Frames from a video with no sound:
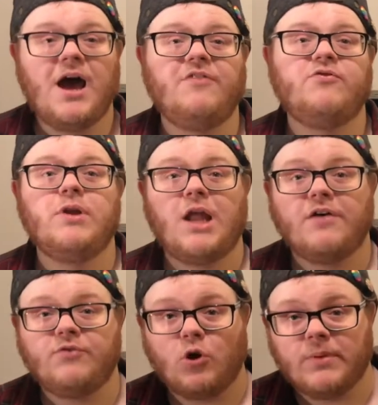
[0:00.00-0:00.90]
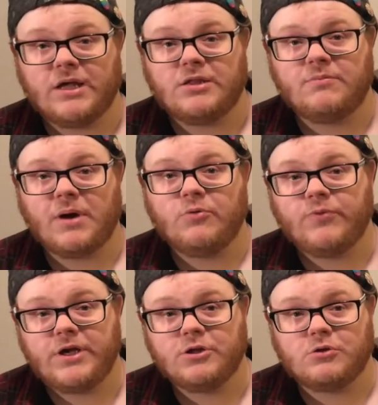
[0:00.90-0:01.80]
after a life dominated by
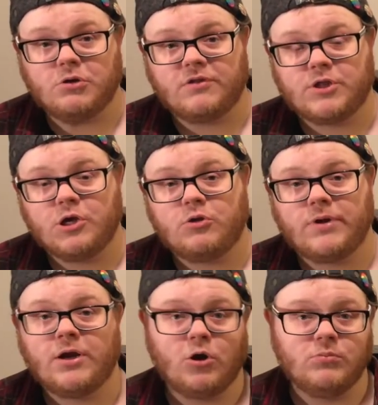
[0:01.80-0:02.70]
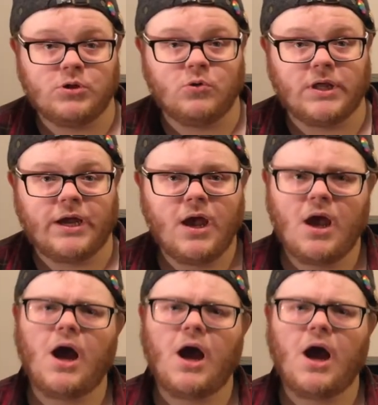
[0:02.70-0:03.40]
reconstructive surgery and homeschooling.